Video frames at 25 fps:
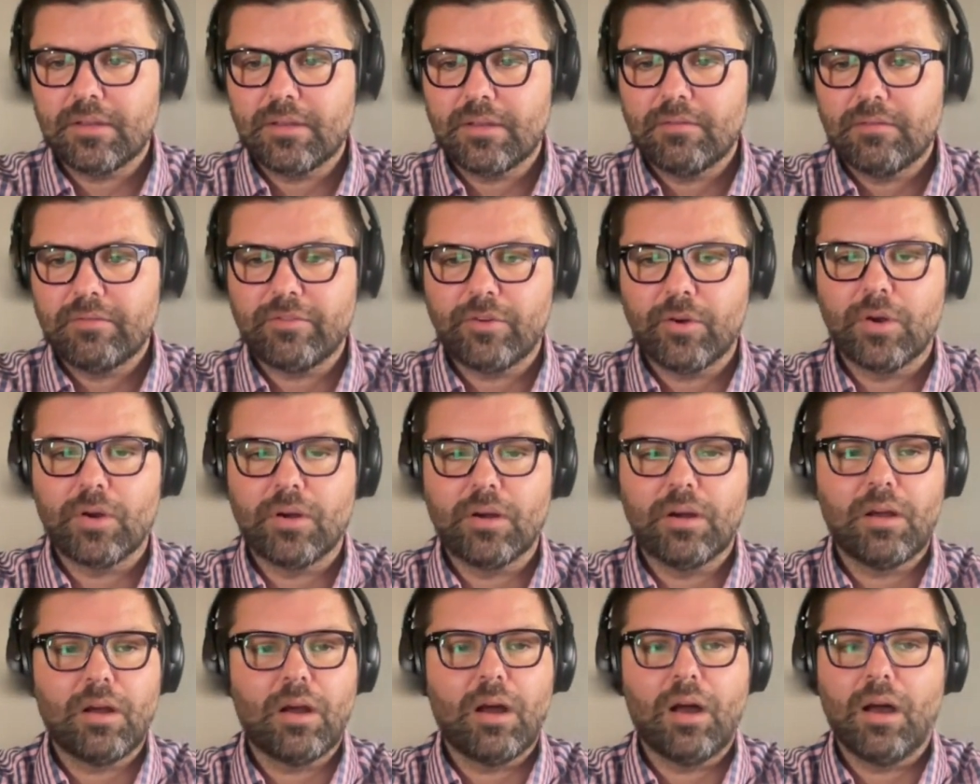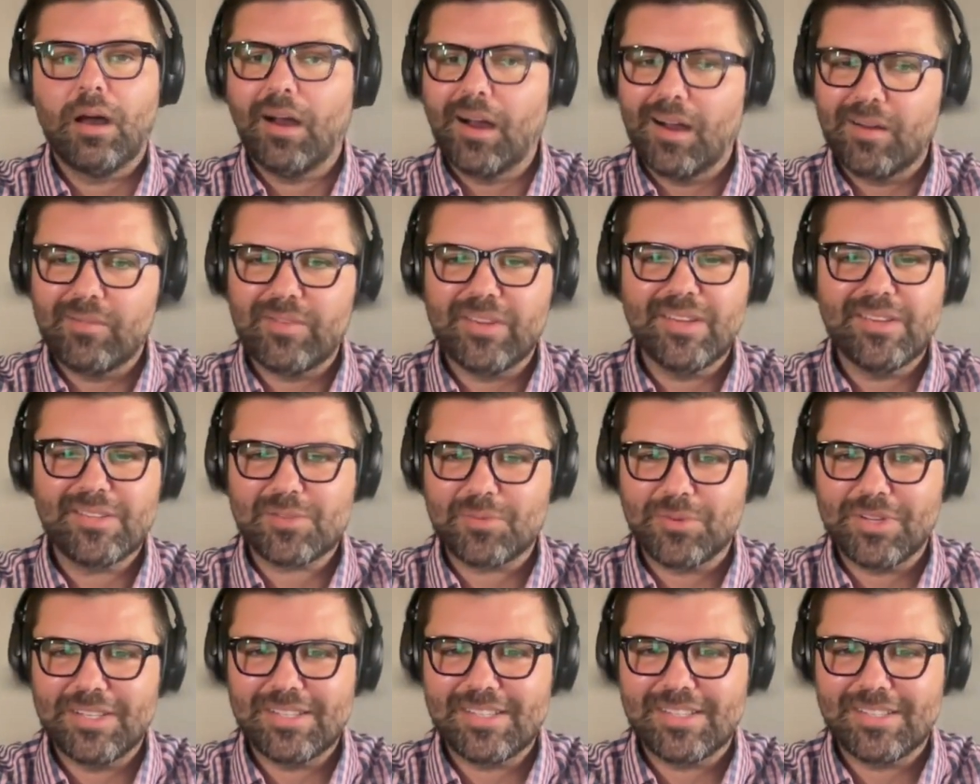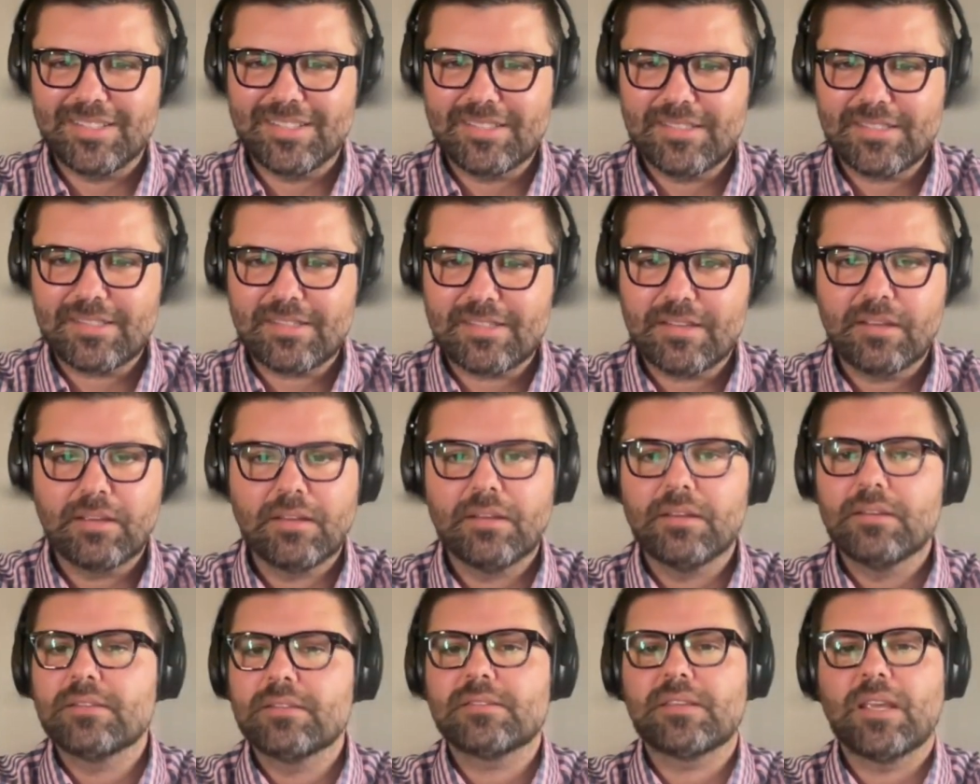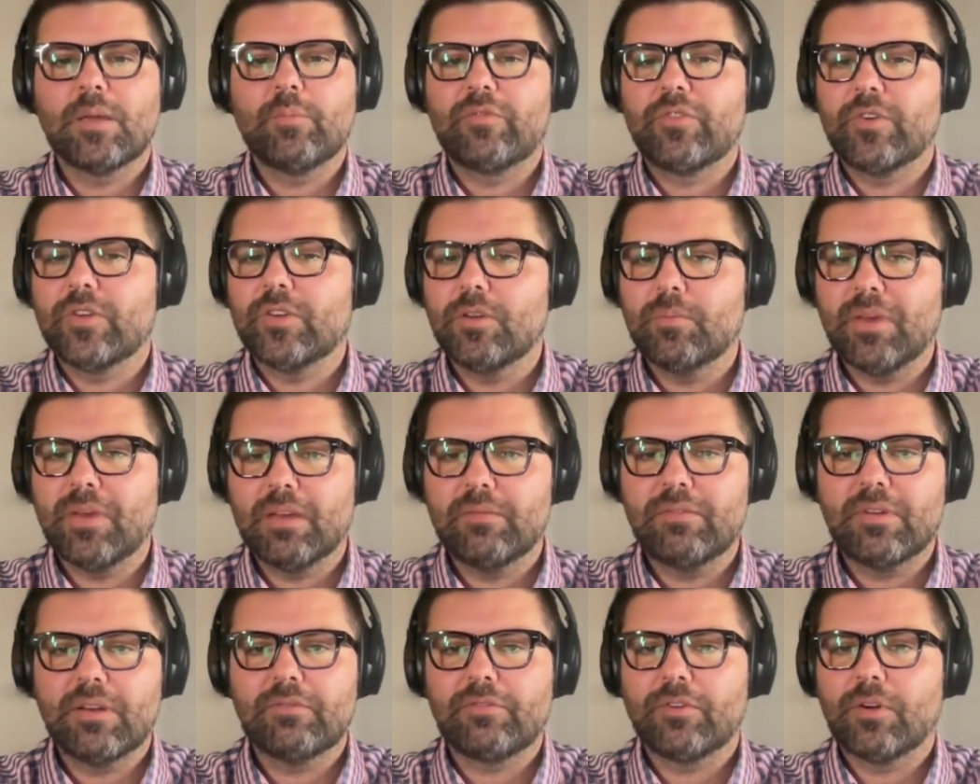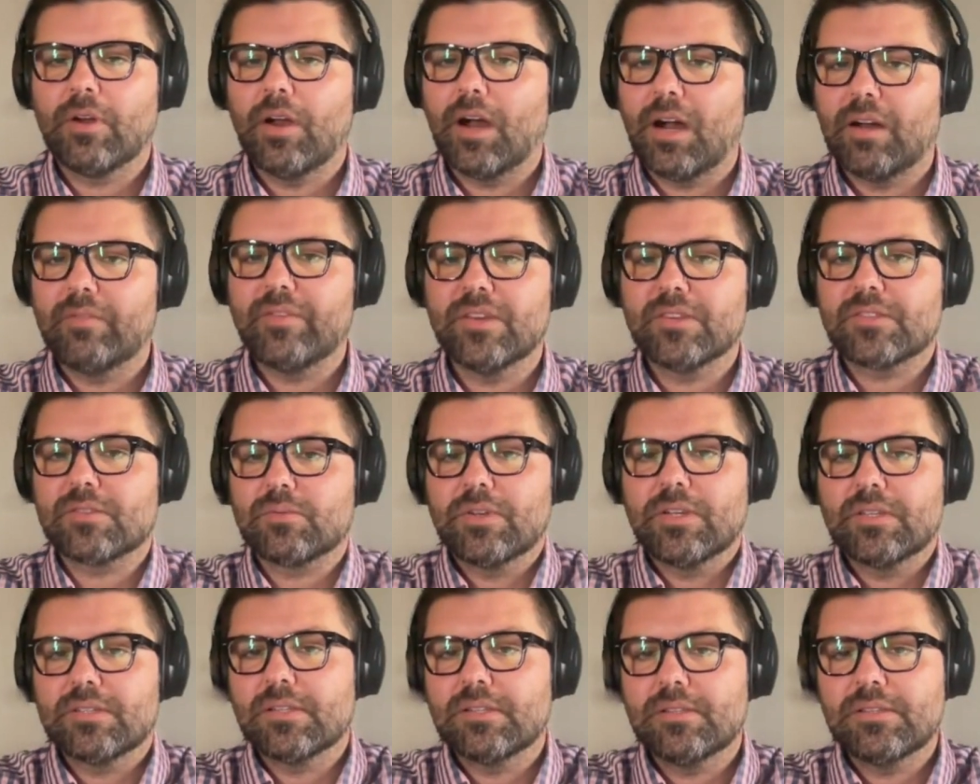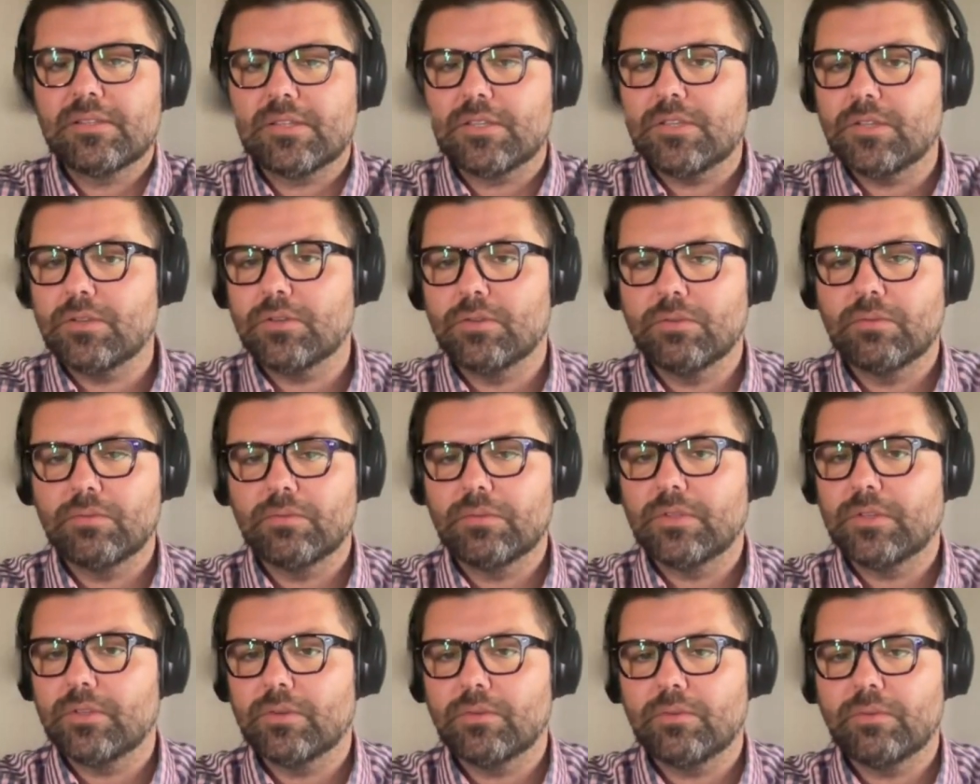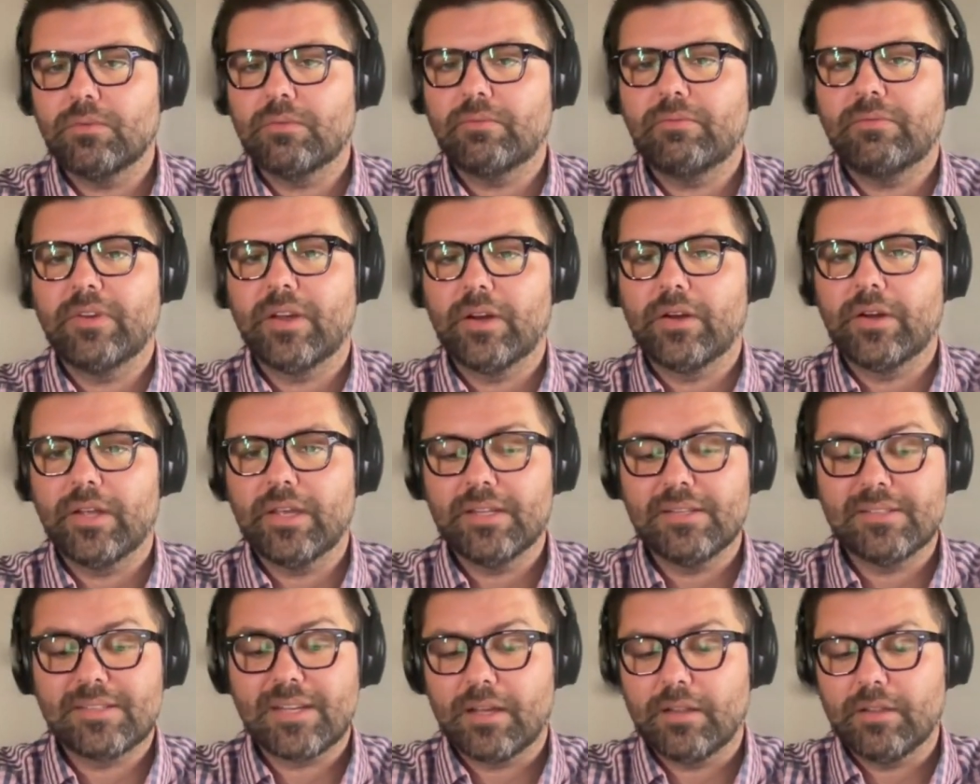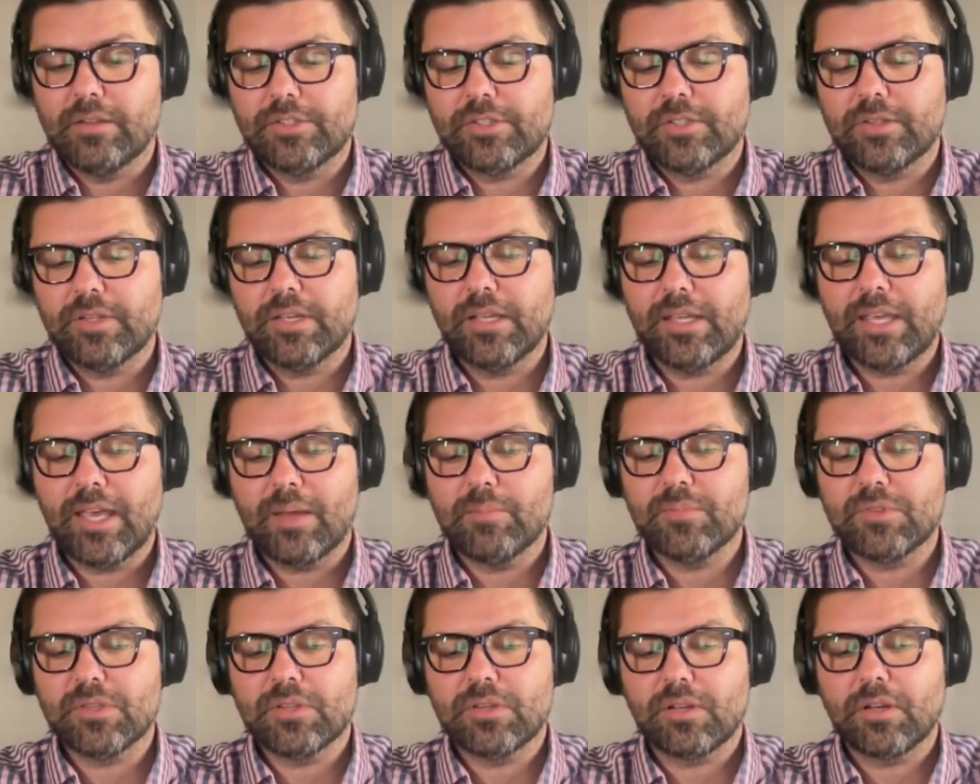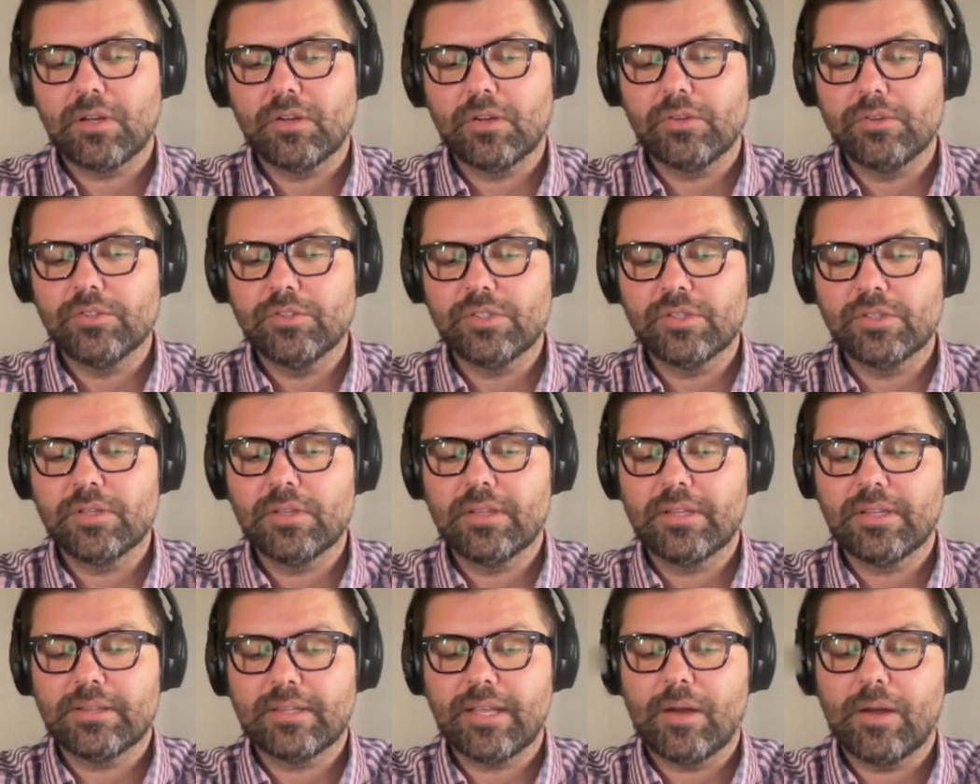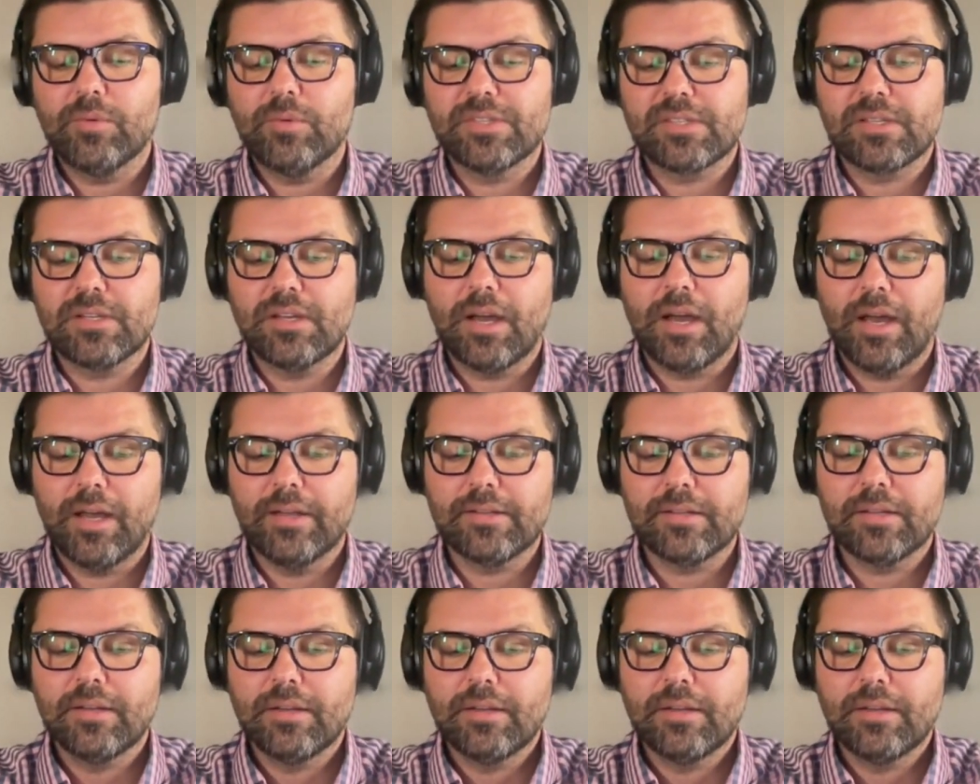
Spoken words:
for obvious reasons. Same for you, Maven. For obvious reasons, you very intelligently came to the conclusion that that was not